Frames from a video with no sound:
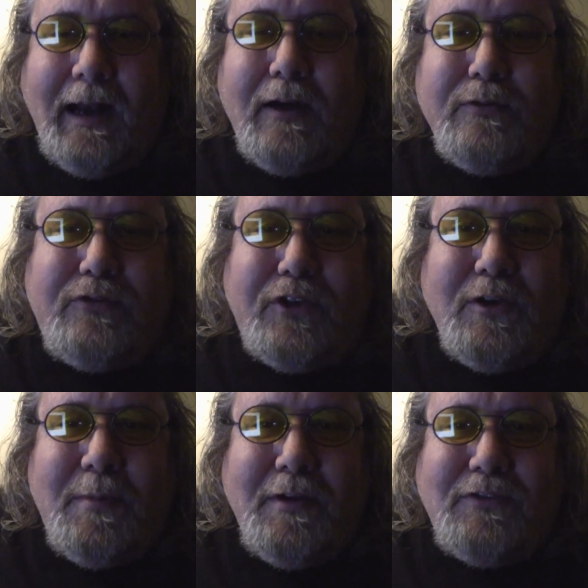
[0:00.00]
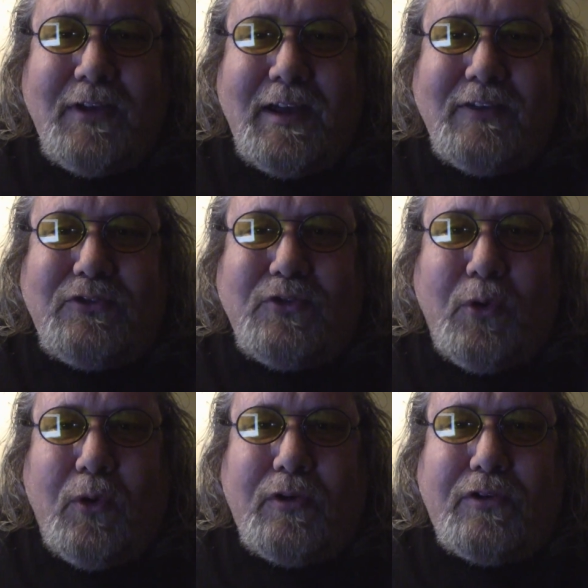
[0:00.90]
Hello, tubers. It's
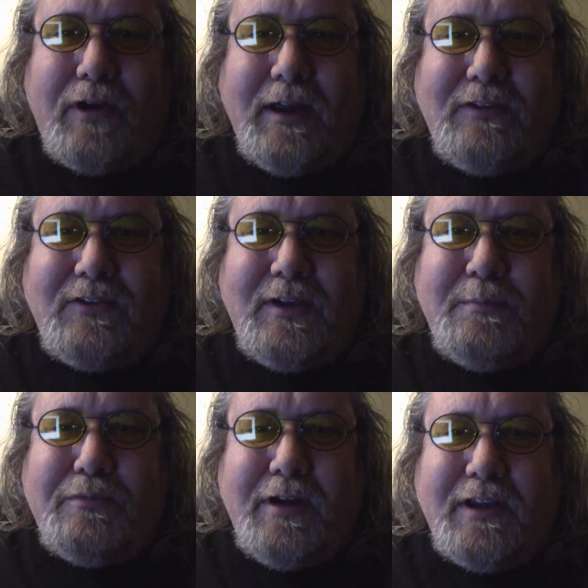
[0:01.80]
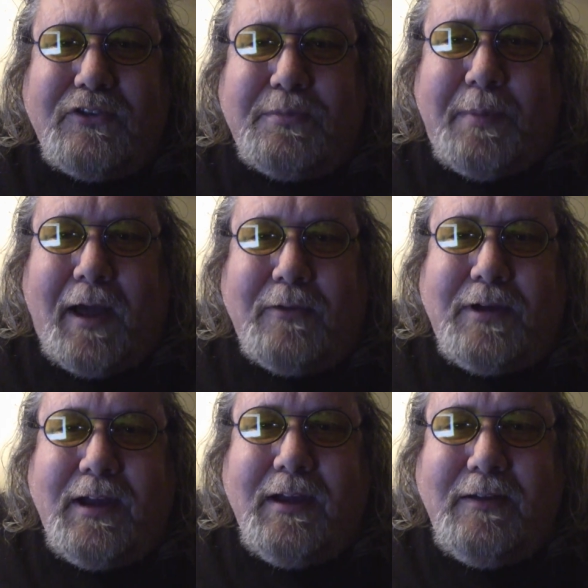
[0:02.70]
your crazy British bloke
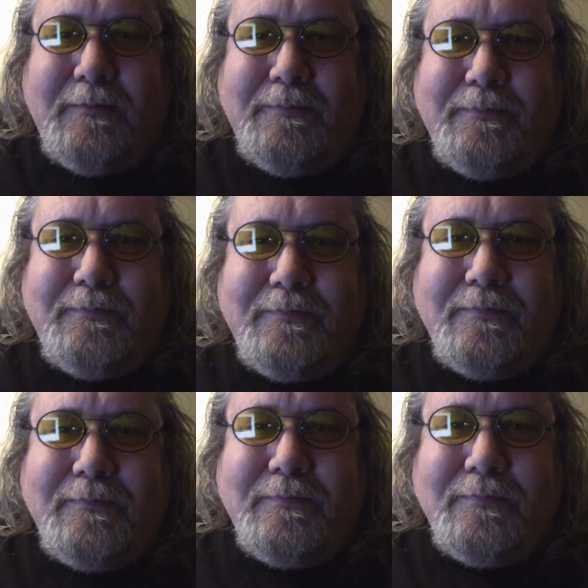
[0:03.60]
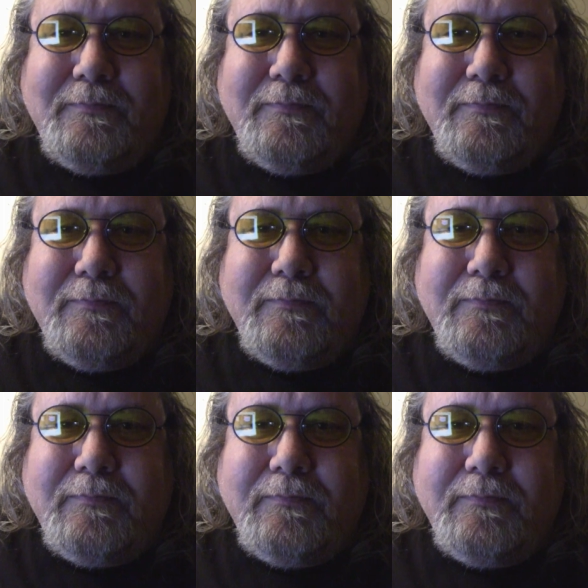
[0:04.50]
here.
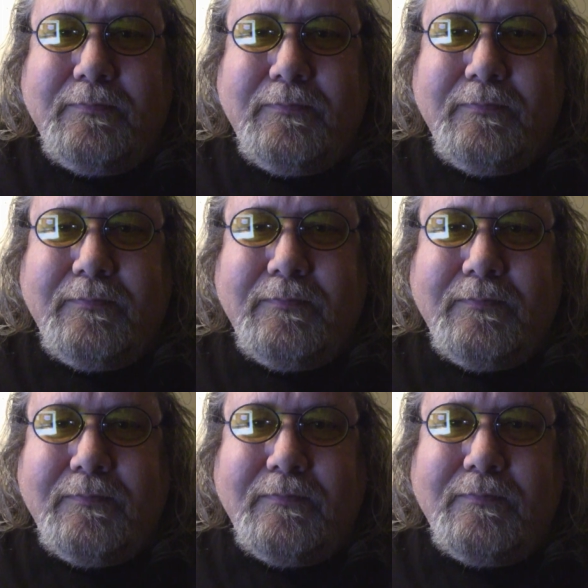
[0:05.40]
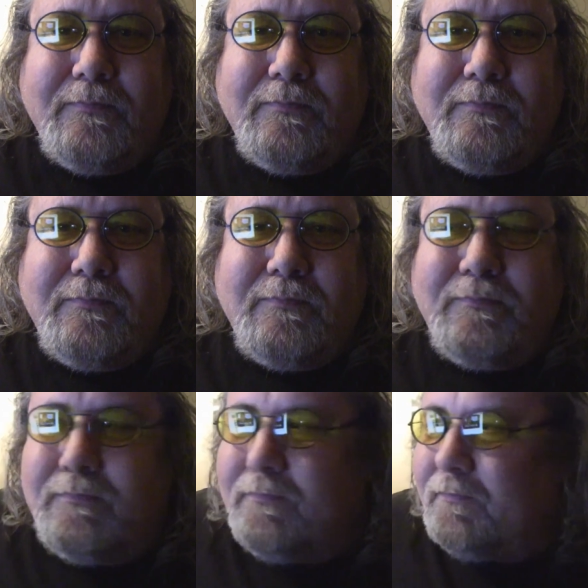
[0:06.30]
Everyone wants to be
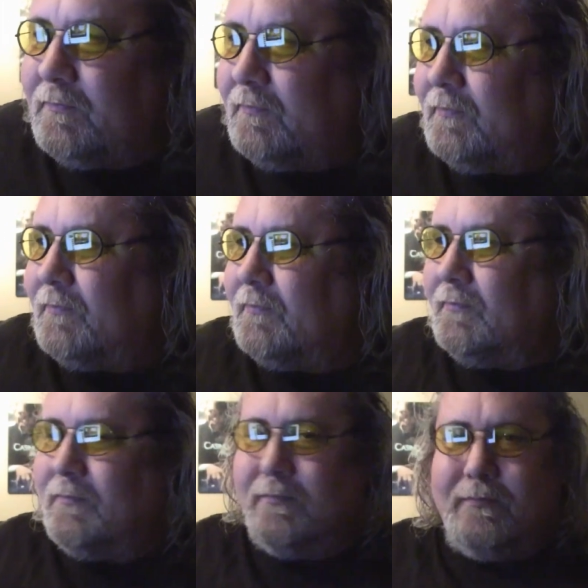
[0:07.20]
Paul Weller.